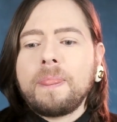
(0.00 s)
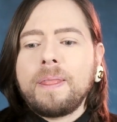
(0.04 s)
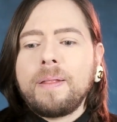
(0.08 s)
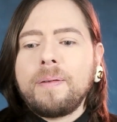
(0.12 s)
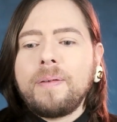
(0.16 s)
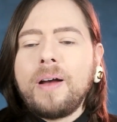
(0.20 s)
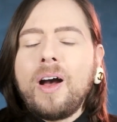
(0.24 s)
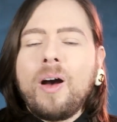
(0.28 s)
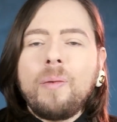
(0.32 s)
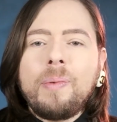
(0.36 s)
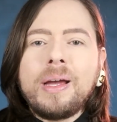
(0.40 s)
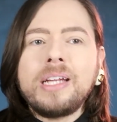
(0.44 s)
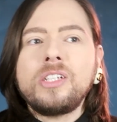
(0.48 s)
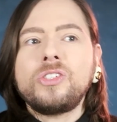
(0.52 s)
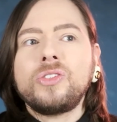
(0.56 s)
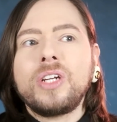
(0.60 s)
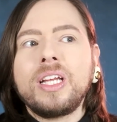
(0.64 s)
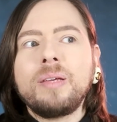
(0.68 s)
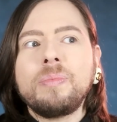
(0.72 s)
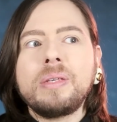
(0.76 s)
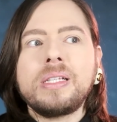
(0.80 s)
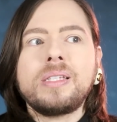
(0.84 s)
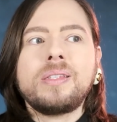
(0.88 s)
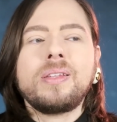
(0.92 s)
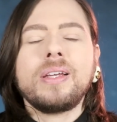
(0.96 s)
oh, my
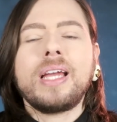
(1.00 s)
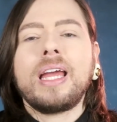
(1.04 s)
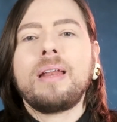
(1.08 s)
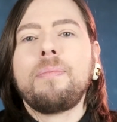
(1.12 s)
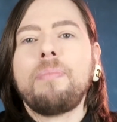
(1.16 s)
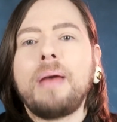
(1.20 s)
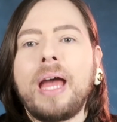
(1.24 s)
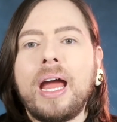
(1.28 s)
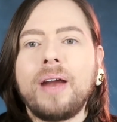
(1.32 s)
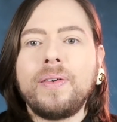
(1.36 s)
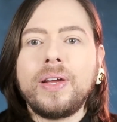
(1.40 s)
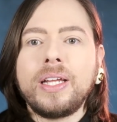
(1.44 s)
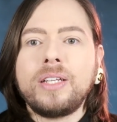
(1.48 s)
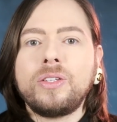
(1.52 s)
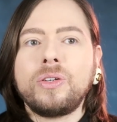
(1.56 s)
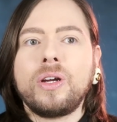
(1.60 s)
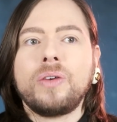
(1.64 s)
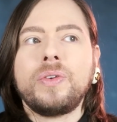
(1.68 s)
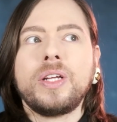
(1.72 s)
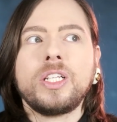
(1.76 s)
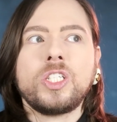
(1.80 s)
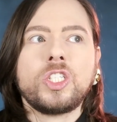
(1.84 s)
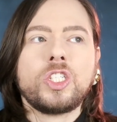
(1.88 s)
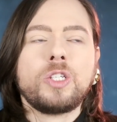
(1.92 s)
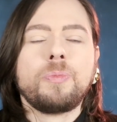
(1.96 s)
dream is to get married to a
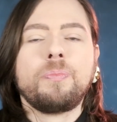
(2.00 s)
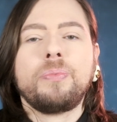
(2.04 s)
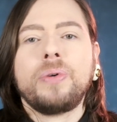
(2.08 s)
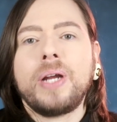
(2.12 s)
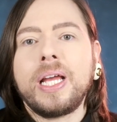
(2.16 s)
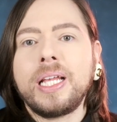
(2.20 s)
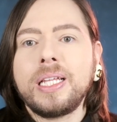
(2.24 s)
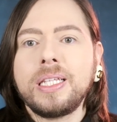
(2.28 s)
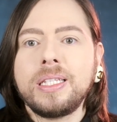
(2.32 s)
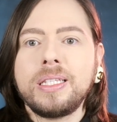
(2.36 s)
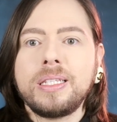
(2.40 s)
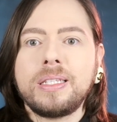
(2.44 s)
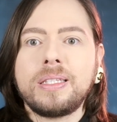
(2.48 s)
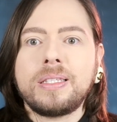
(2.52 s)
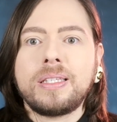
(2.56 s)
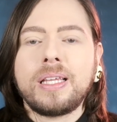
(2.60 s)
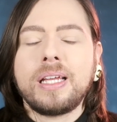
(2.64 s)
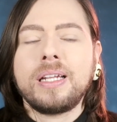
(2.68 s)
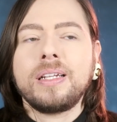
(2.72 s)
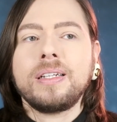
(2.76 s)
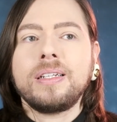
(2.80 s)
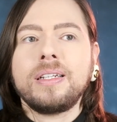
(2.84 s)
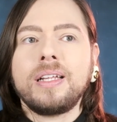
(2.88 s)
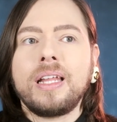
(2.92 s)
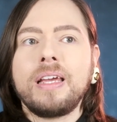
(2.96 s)
rich prince
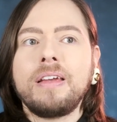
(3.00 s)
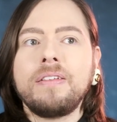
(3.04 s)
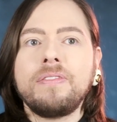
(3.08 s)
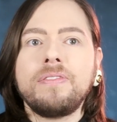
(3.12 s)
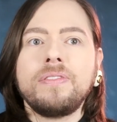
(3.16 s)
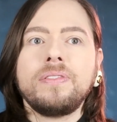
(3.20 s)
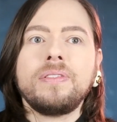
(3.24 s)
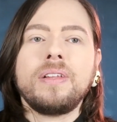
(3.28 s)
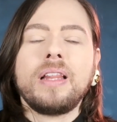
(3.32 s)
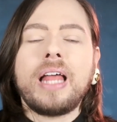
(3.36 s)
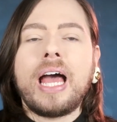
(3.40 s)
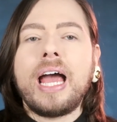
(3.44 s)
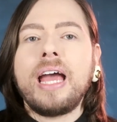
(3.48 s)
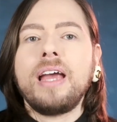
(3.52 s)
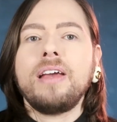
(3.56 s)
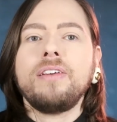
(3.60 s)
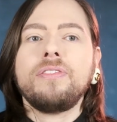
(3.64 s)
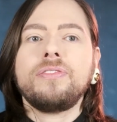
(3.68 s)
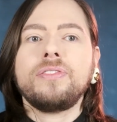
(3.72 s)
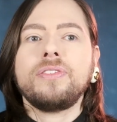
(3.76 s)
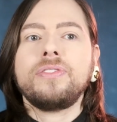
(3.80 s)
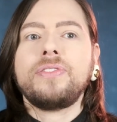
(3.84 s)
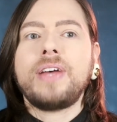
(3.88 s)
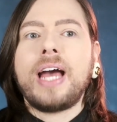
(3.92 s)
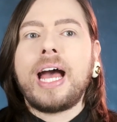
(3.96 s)
and live
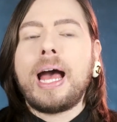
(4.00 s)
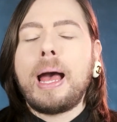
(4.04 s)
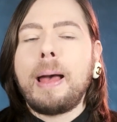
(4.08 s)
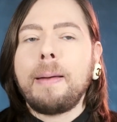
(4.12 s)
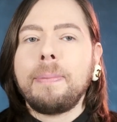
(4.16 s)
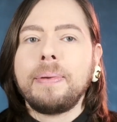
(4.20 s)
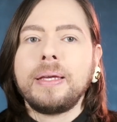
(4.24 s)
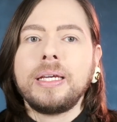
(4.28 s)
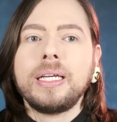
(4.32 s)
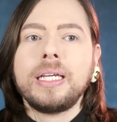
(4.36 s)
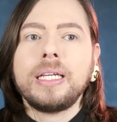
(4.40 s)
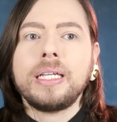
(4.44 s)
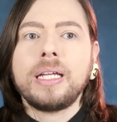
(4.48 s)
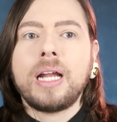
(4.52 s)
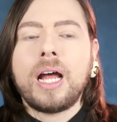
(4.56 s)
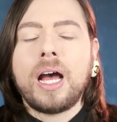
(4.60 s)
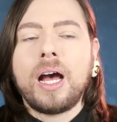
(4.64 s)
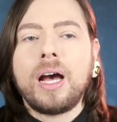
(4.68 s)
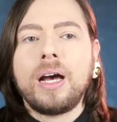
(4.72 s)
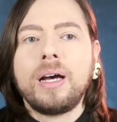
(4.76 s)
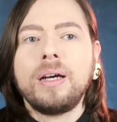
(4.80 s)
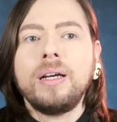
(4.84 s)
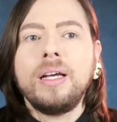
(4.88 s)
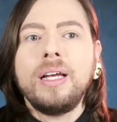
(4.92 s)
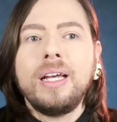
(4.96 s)
life of happy.
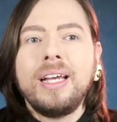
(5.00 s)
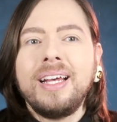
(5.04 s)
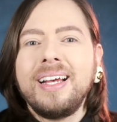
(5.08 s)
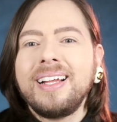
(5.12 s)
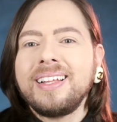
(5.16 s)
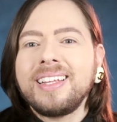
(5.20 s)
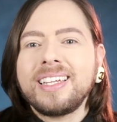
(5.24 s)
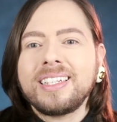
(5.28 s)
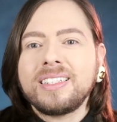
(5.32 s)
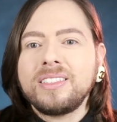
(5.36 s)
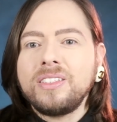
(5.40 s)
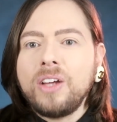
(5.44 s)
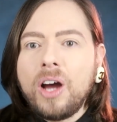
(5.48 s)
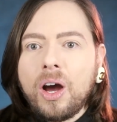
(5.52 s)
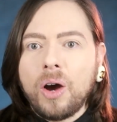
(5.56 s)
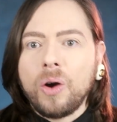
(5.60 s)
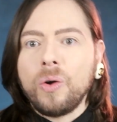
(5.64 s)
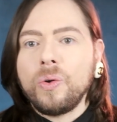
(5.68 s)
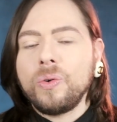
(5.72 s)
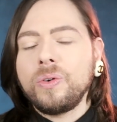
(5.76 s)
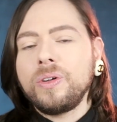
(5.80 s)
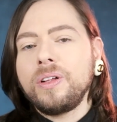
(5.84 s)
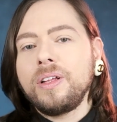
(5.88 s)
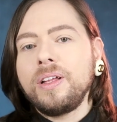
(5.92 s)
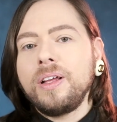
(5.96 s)
Like,
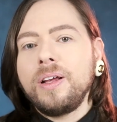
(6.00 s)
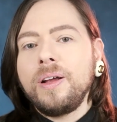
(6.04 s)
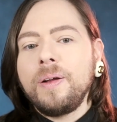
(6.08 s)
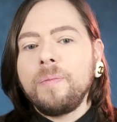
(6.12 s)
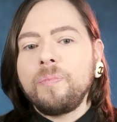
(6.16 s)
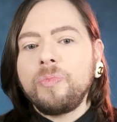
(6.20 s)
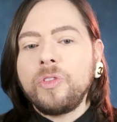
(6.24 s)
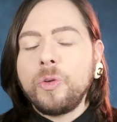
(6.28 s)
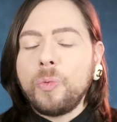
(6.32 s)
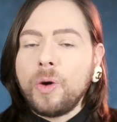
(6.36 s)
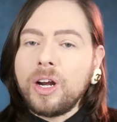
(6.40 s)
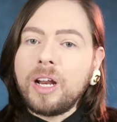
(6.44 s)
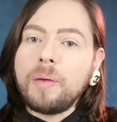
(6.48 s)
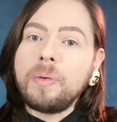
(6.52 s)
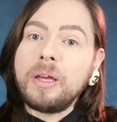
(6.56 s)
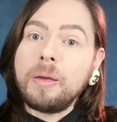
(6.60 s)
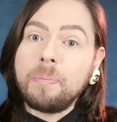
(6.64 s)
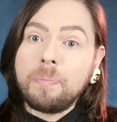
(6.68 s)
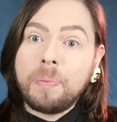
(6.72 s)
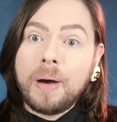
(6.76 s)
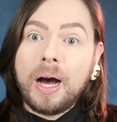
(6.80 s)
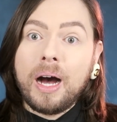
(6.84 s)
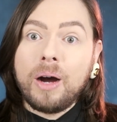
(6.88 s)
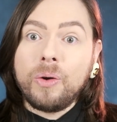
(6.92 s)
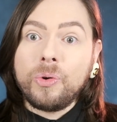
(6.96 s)
no, you want to be
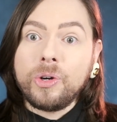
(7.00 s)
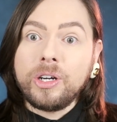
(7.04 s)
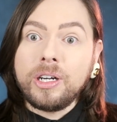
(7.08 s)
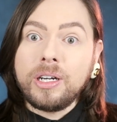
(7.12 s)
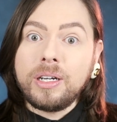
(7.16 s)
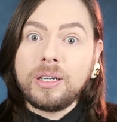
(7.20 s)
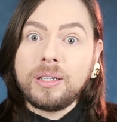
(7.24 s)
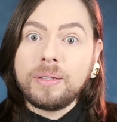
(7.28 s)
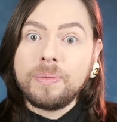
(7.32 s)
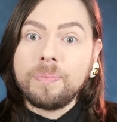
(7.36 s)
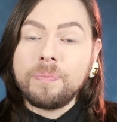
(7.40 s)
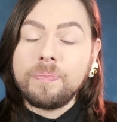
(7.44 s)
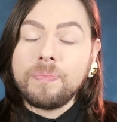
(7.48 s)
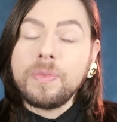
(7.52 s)
empowered?